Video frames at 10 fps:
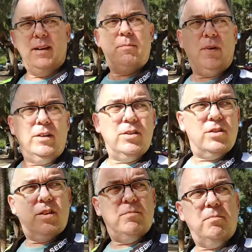
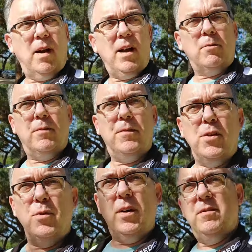impressions and my
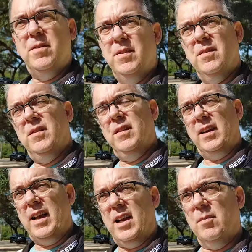review of the
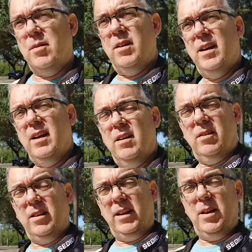camera uh, or
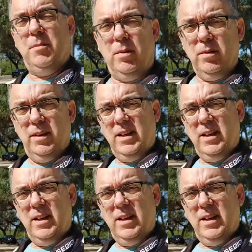the gimbal